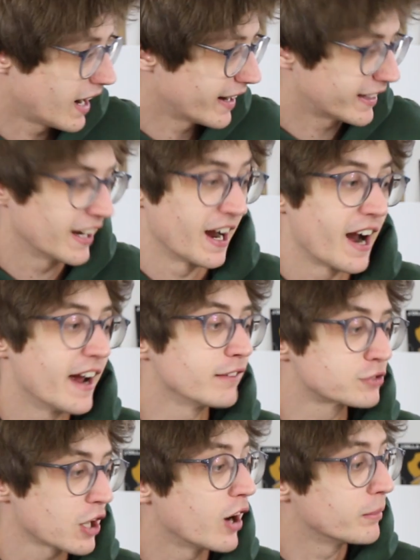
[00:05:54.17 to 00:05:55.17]
Okay, I
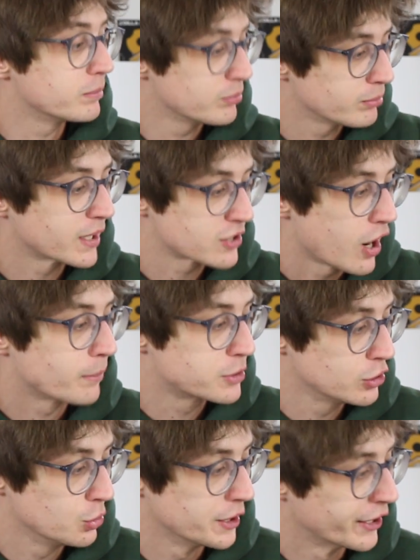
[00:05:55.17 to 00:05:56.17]
have my top
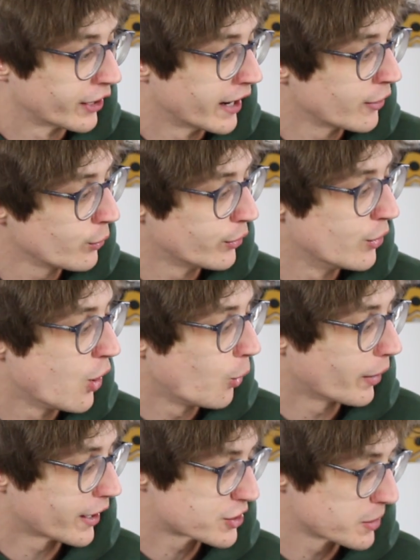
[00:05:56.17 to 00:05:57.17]
2 here. I don't know
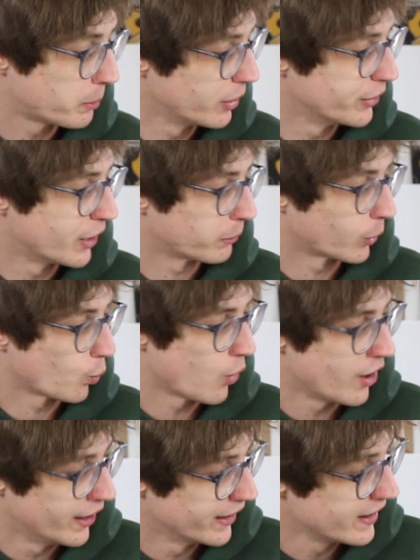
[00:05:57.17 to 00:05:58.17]
what I should put number
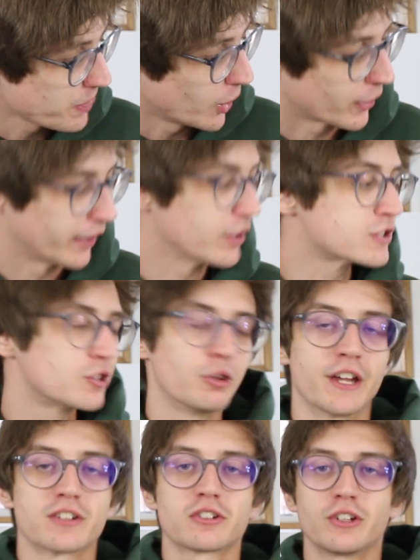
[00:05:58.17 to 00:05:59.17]
1. Okay, let's do
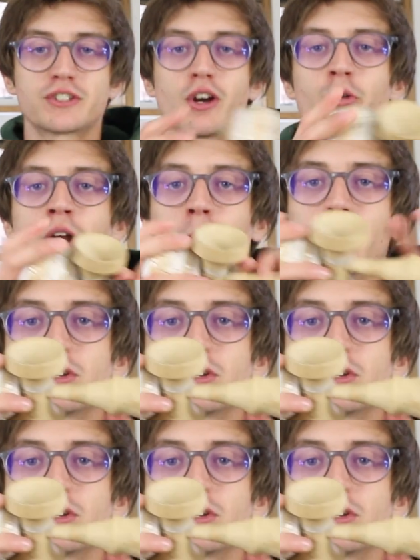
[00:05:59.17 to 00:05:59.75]
this. Let's go number